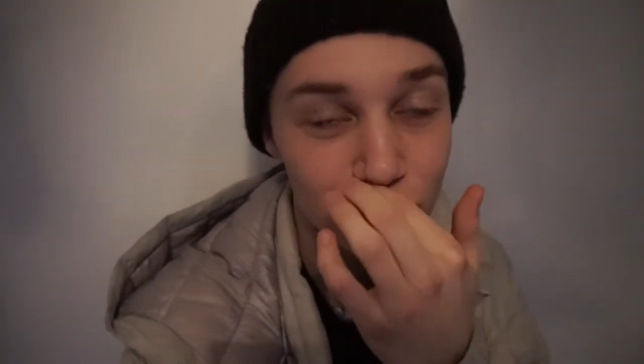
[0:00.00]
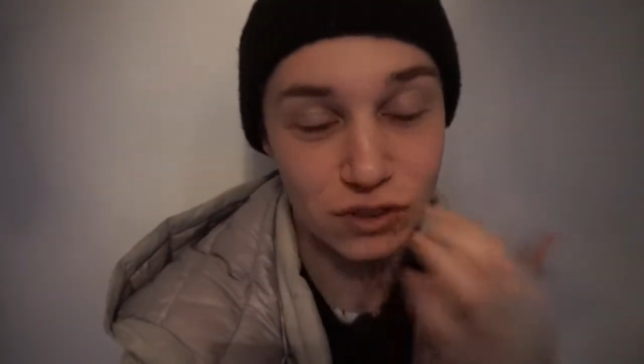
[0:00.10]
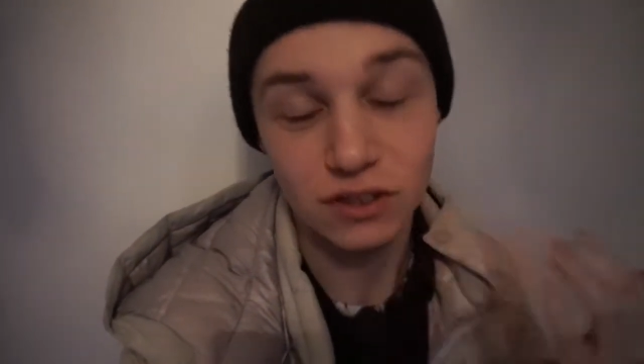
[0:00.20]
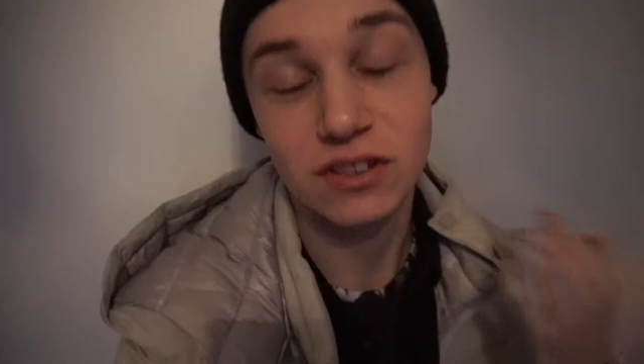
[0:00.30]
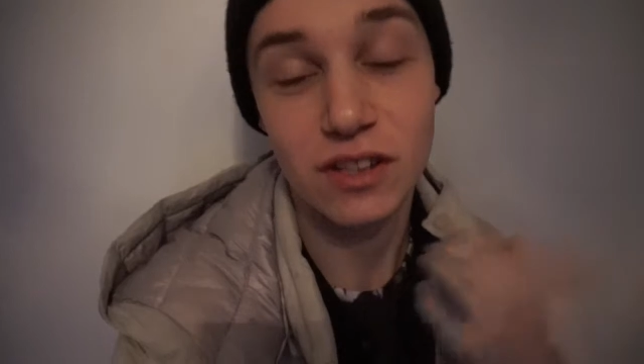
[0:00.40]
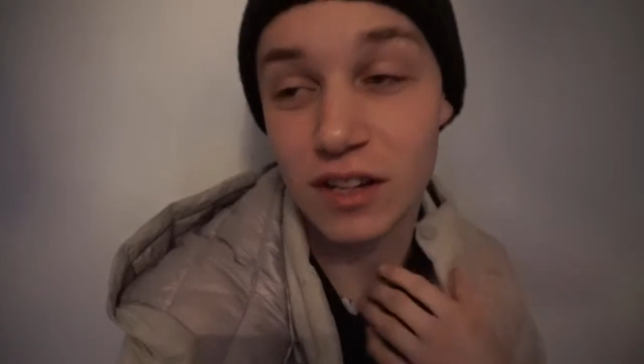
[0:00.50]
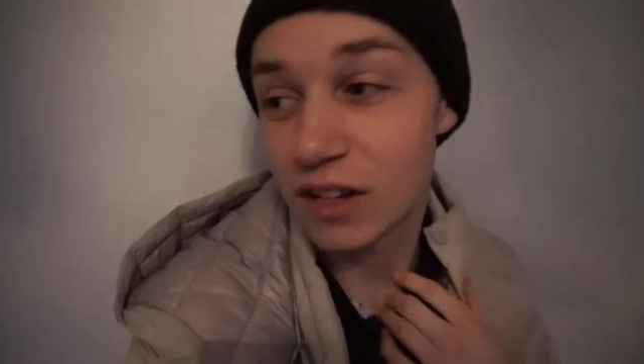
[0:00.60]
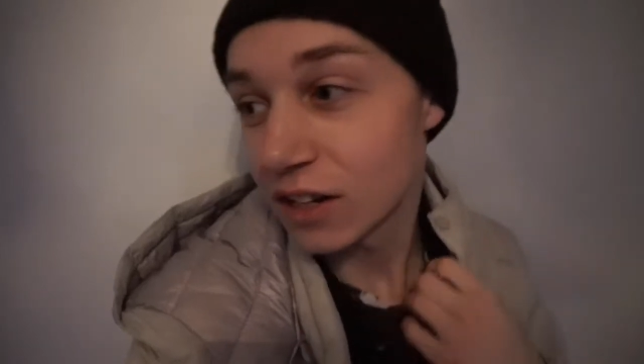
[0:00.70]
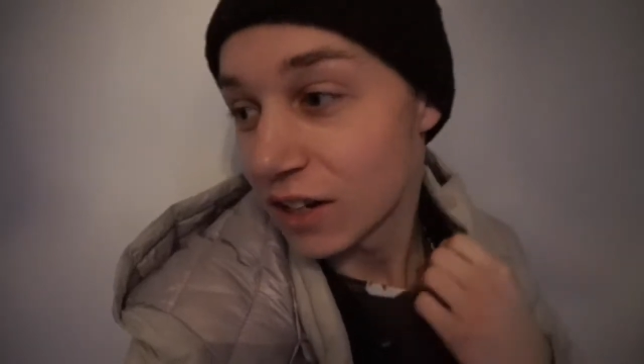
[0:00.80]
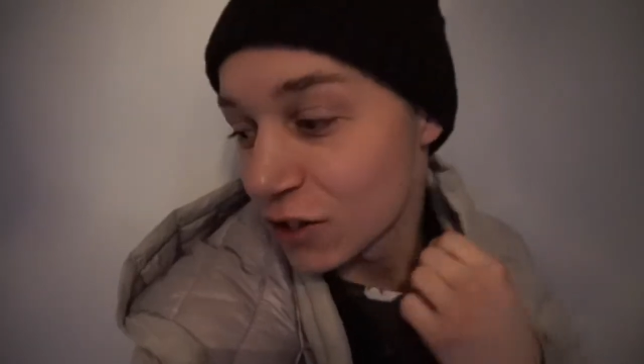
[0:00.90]
just because
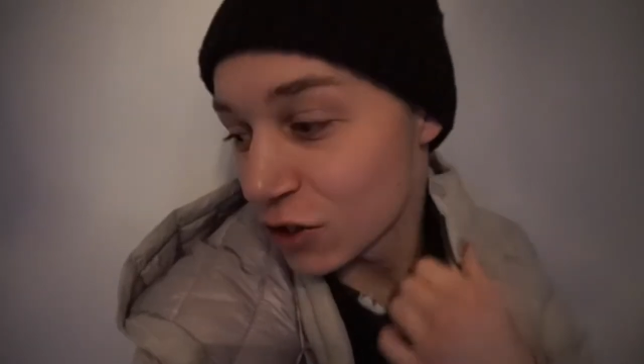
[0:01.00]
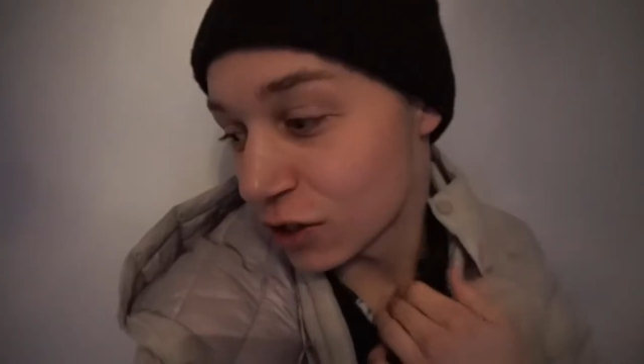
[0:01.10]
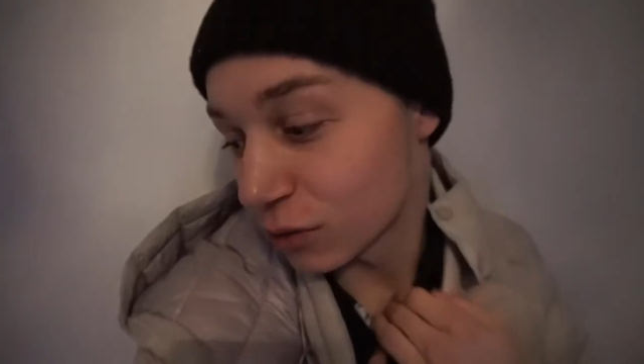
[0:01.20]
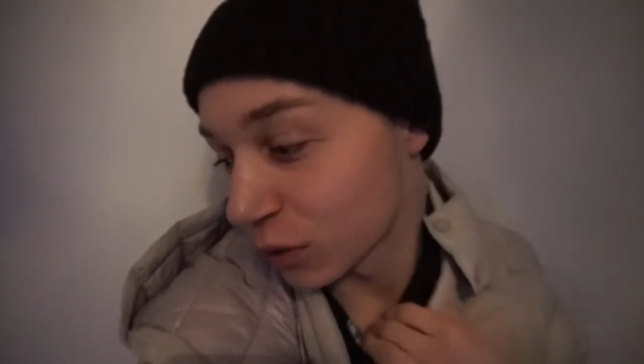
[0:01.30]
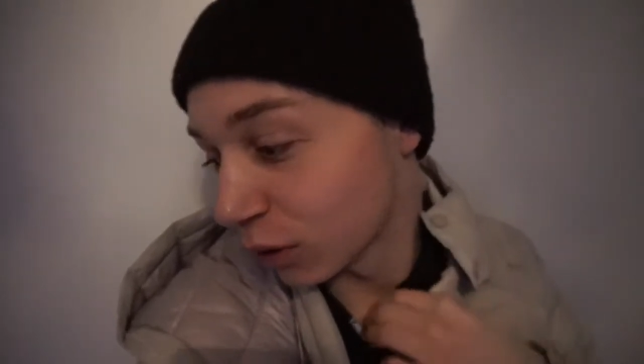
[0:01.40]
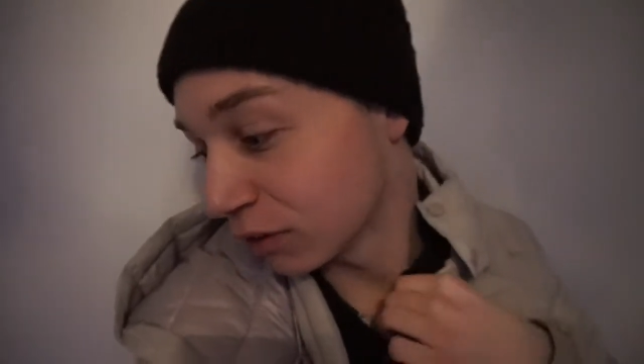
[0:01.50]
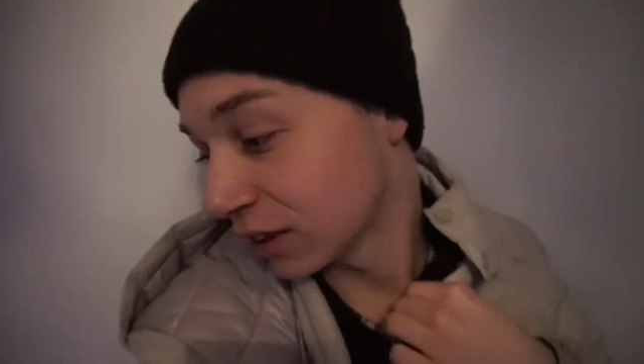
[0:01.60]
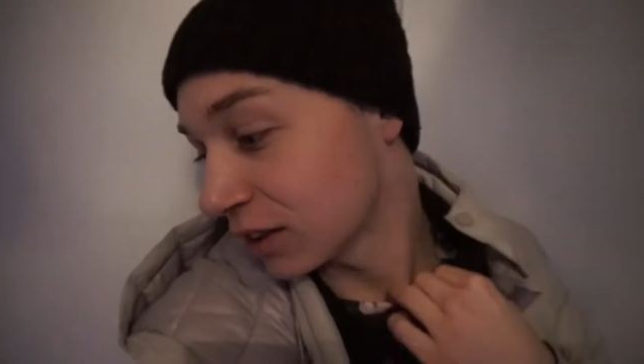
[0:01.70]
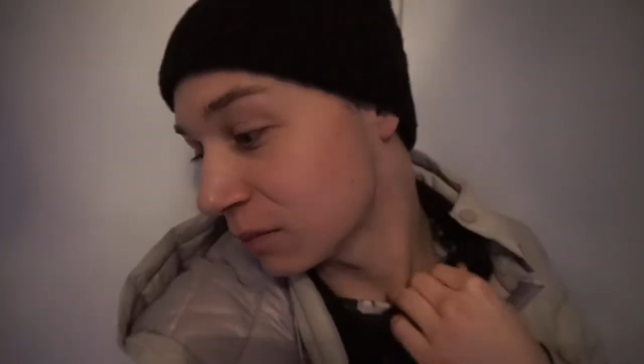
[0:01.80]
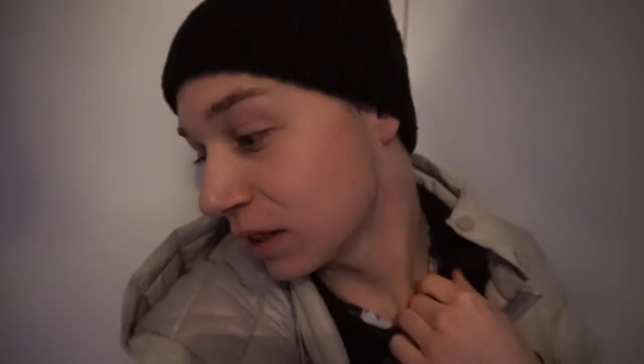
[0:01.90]
she's recovering
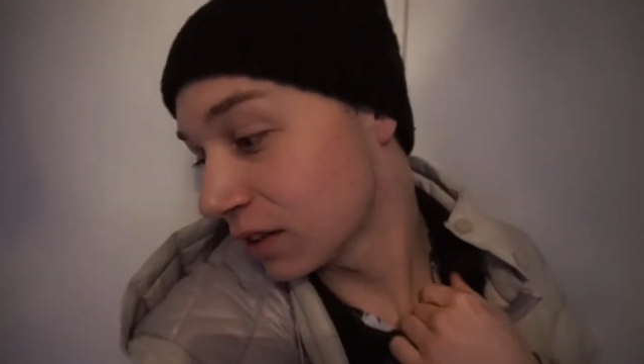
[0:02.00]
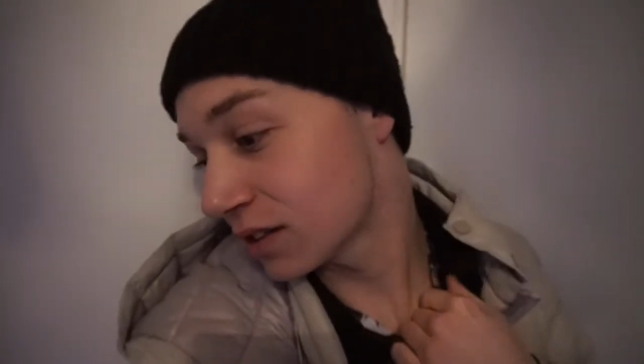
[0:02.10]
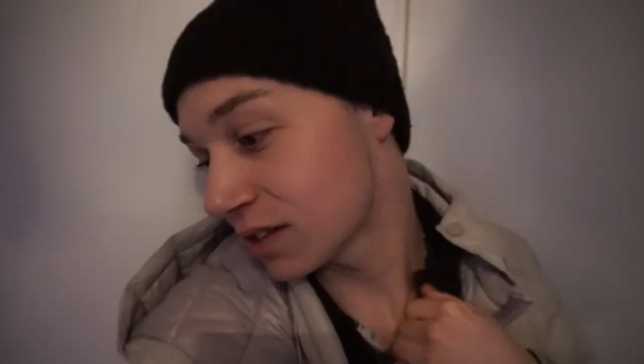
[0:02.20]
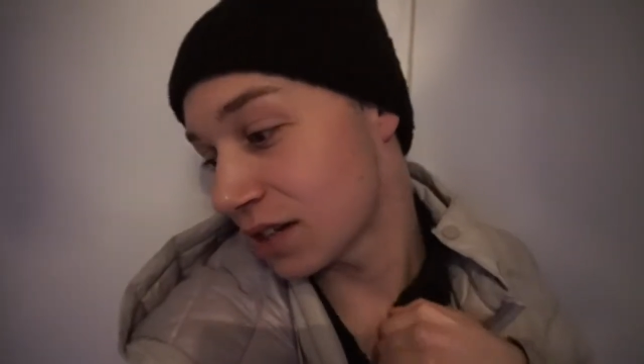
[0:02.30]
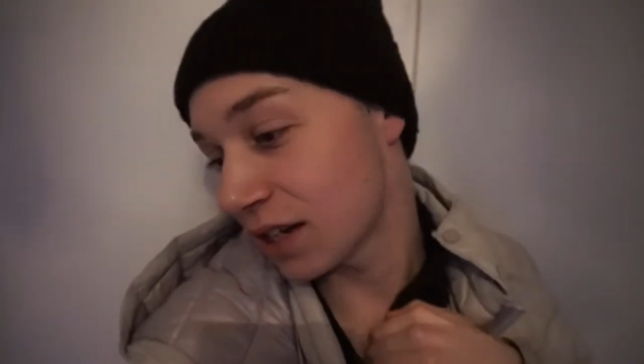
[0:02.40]
at the minute.